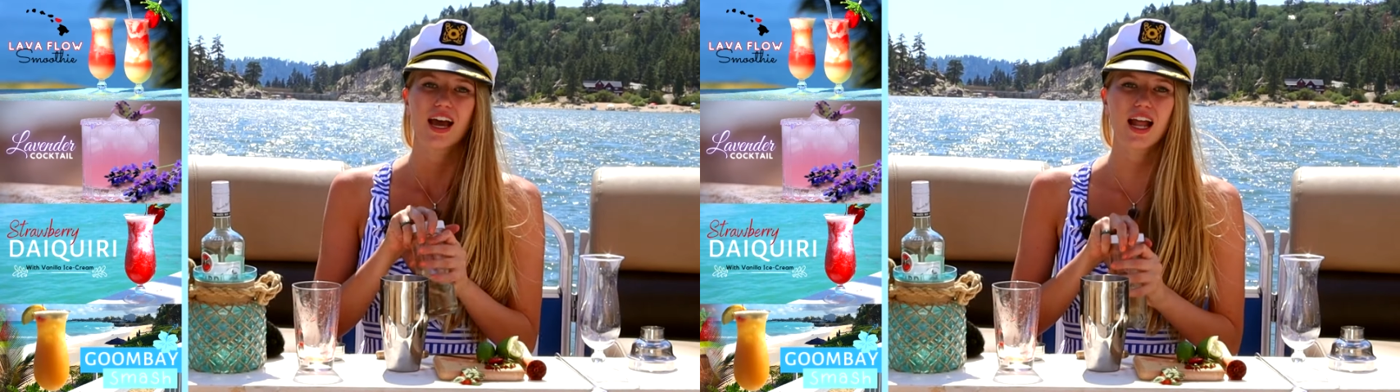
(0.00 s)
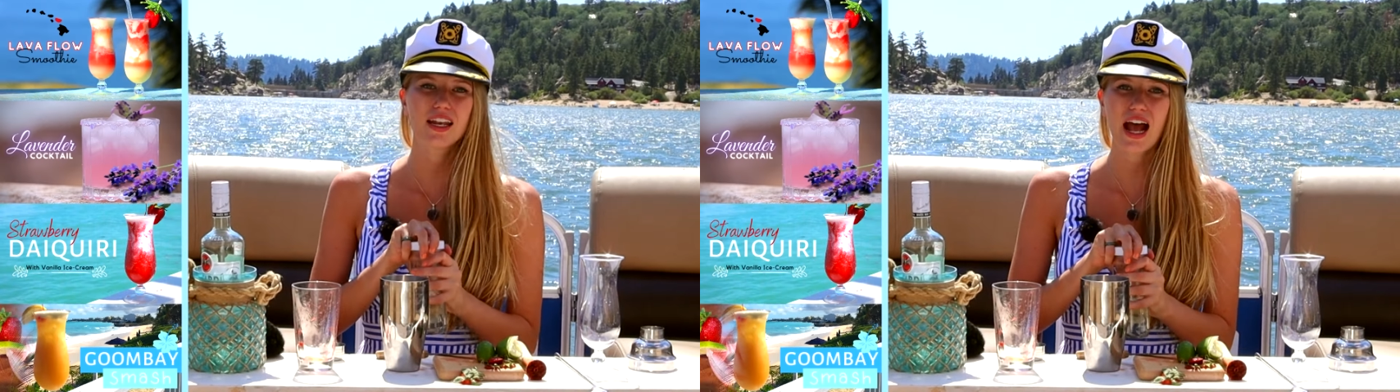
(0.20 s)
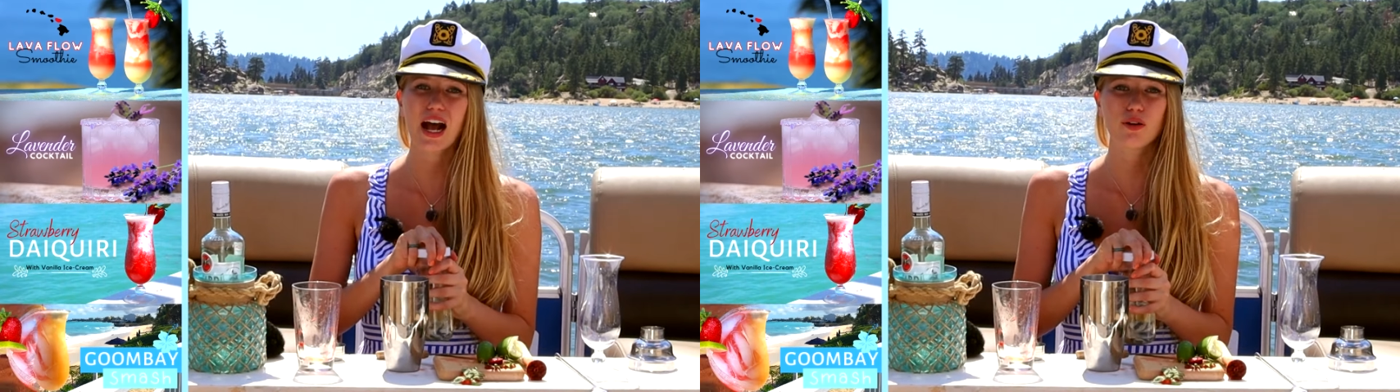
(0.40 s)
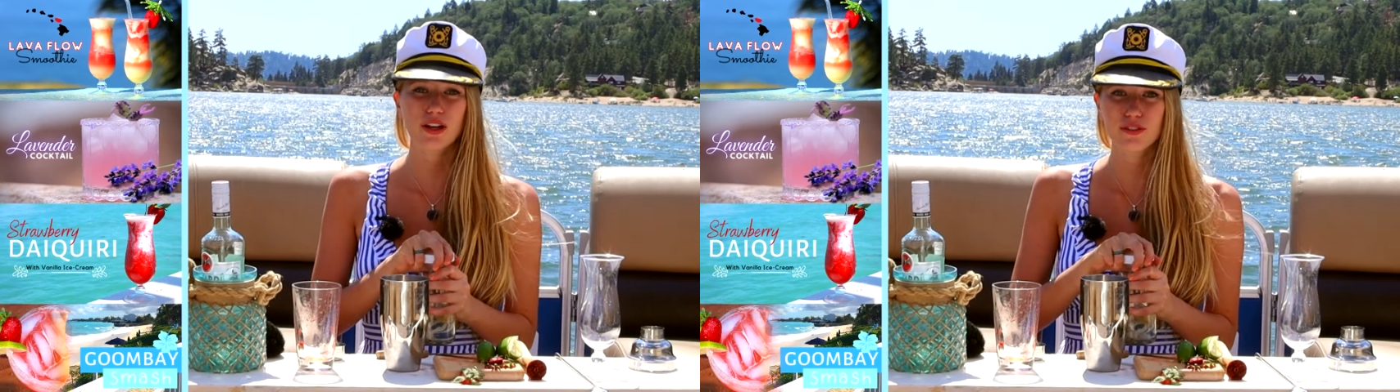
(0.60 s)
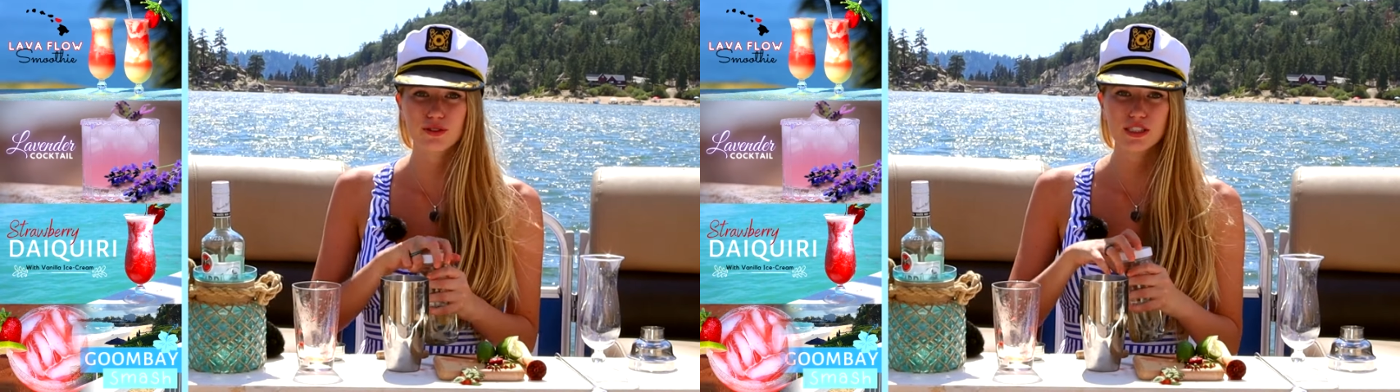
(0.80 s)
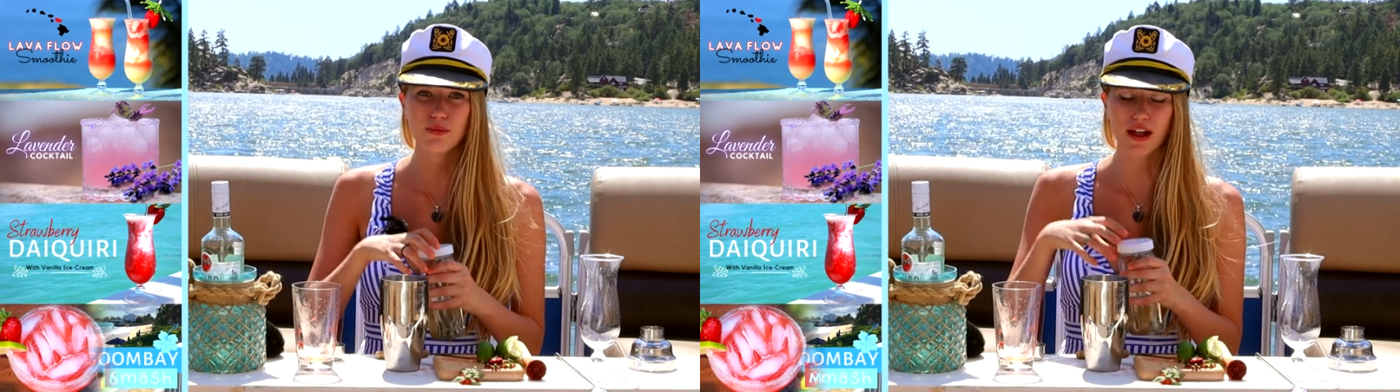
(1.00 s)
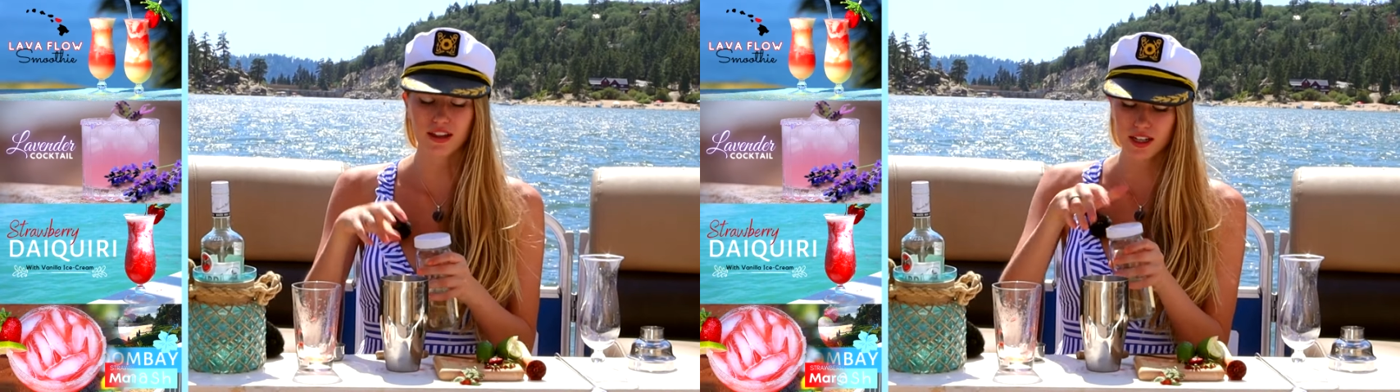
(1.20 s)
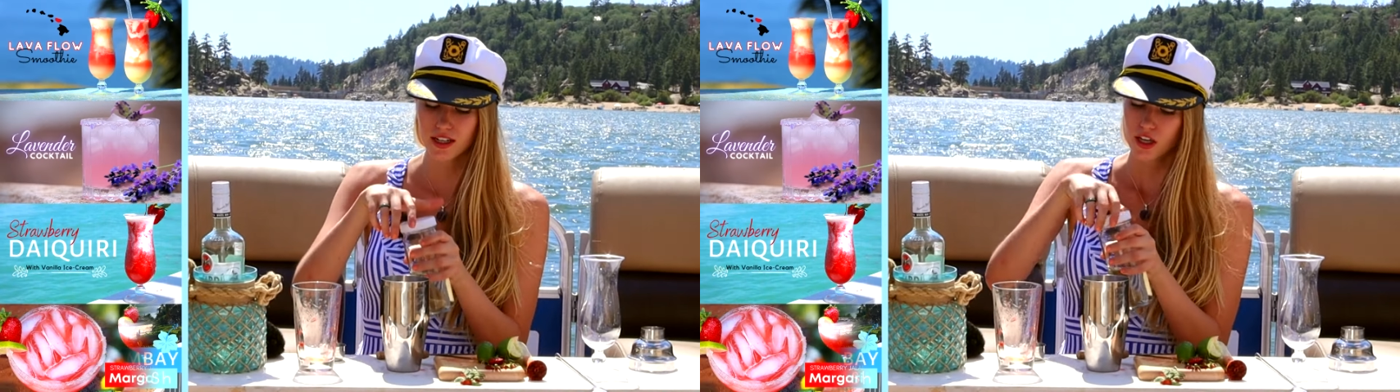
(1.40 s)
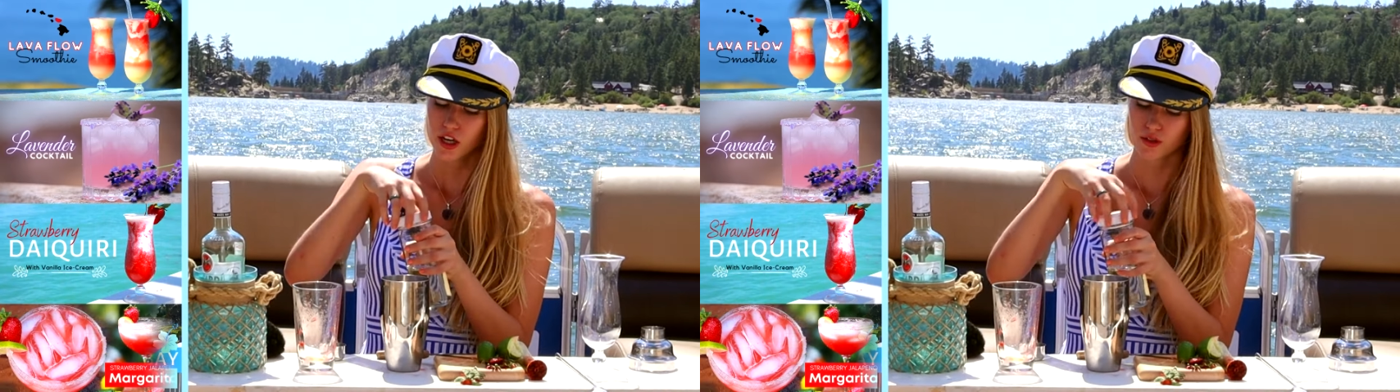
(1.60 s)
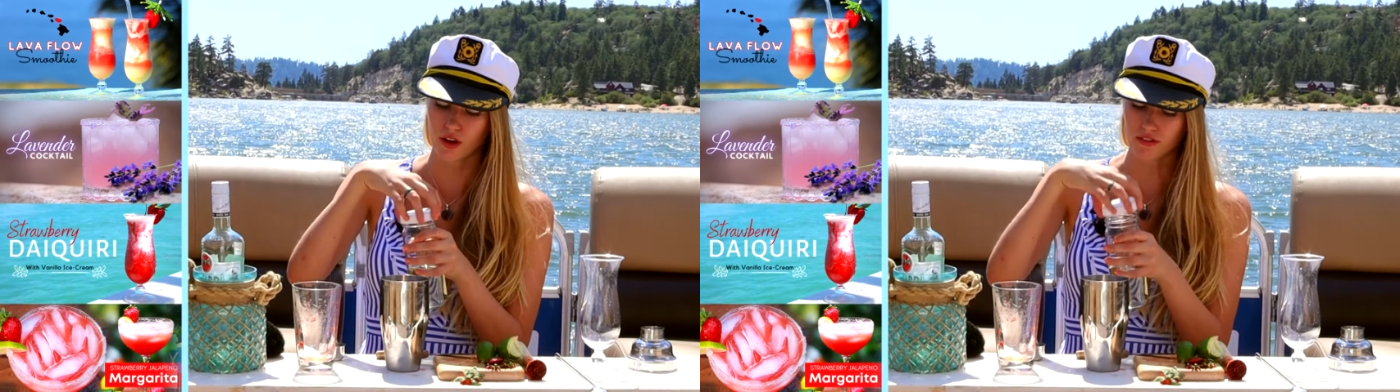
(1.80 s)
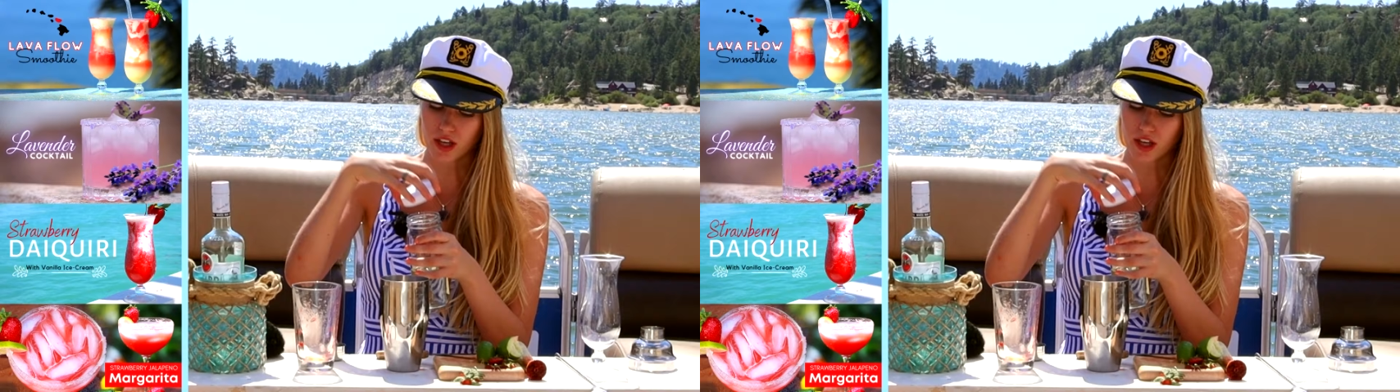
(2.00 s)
And now if you smell it, you have